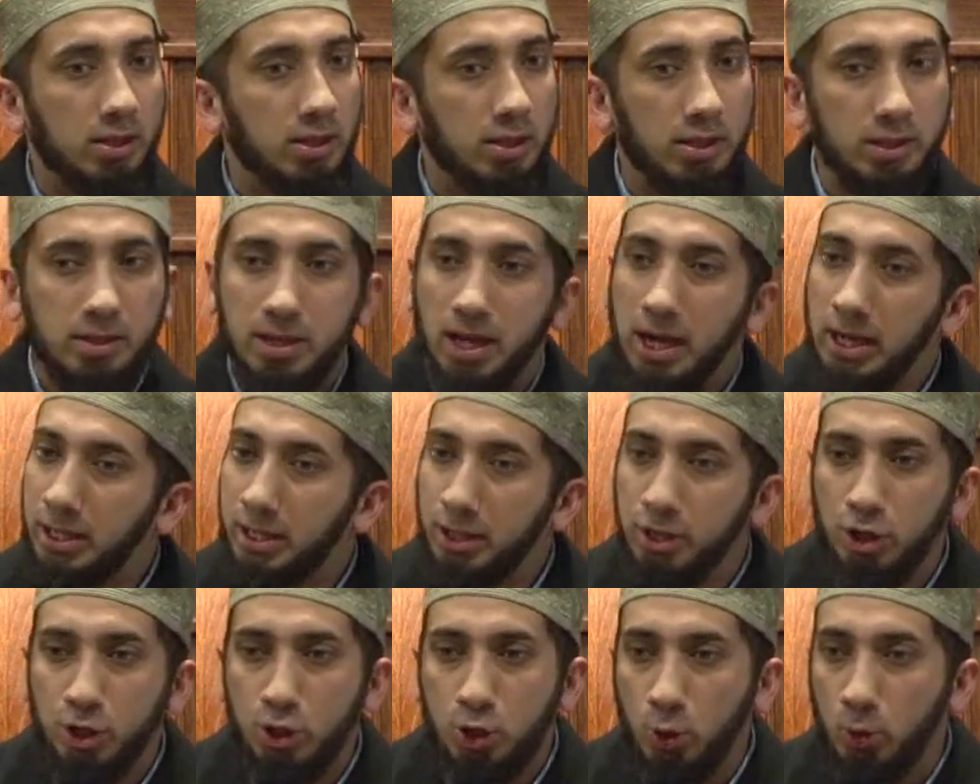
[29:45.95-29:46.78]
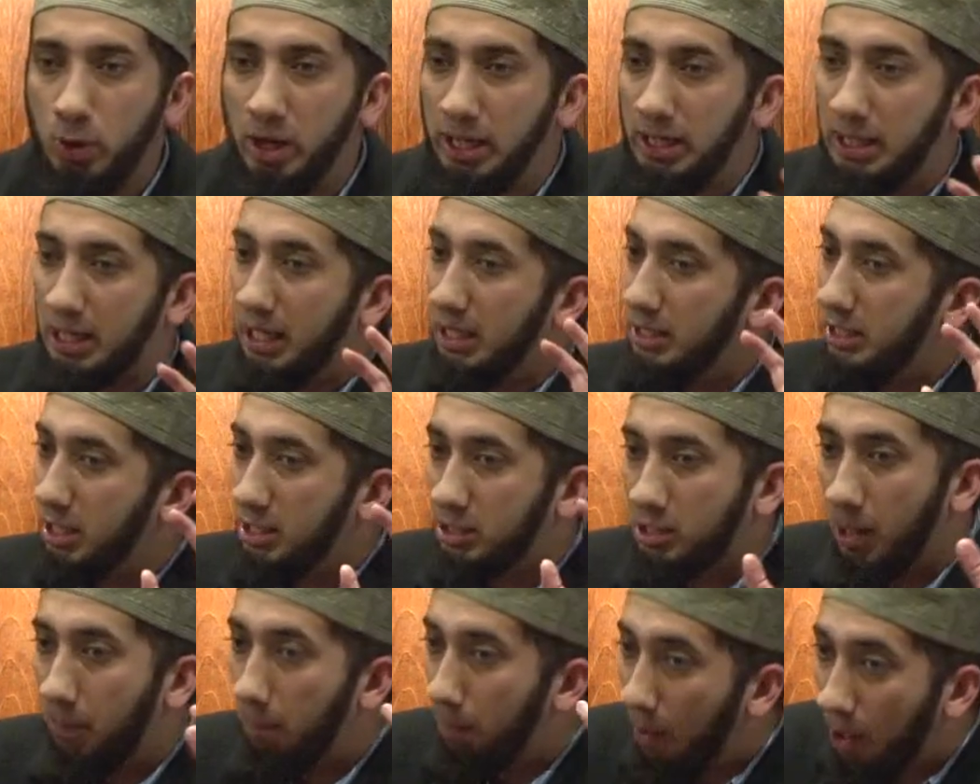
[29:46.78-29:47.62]
You're not going to do it because
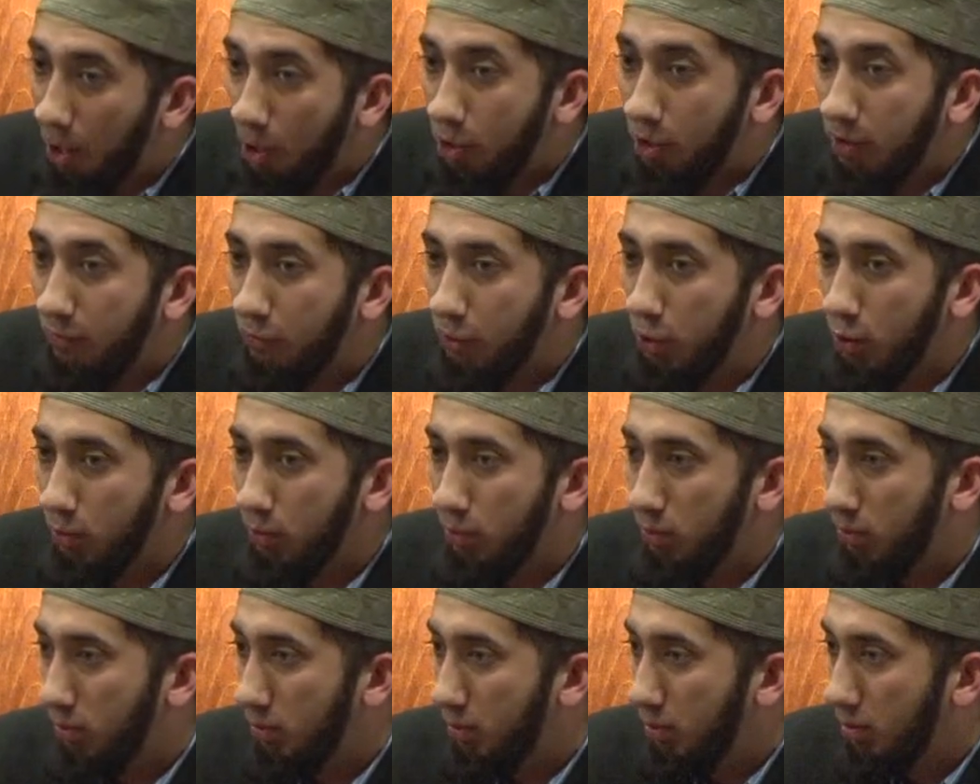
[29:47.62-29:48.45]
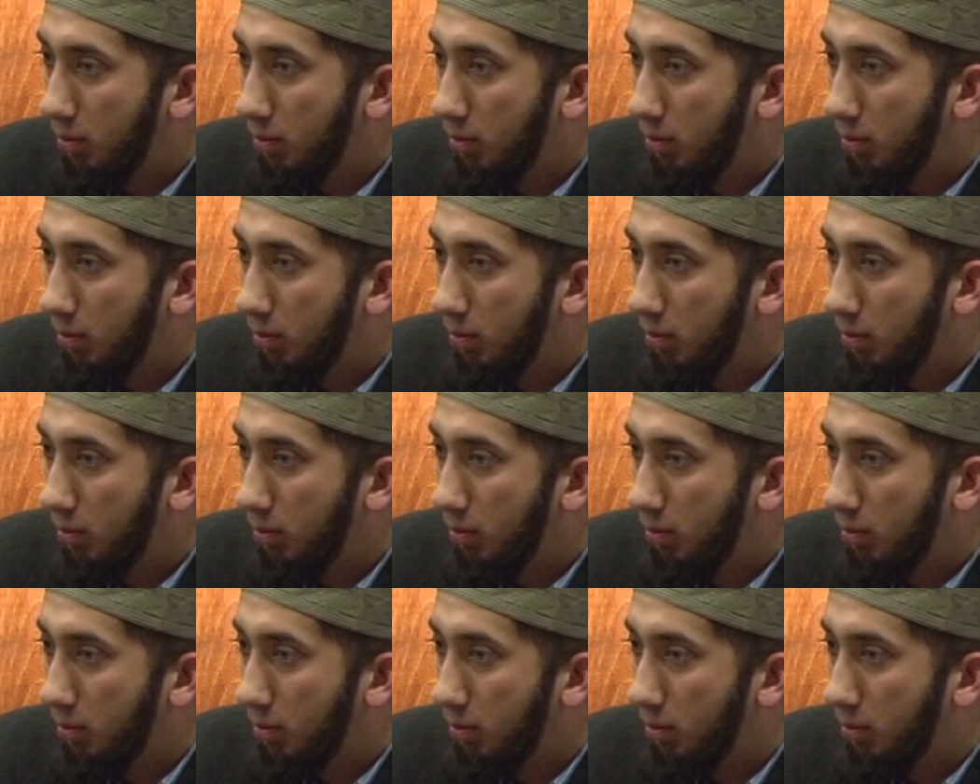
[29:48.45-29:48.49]
it's a part of you.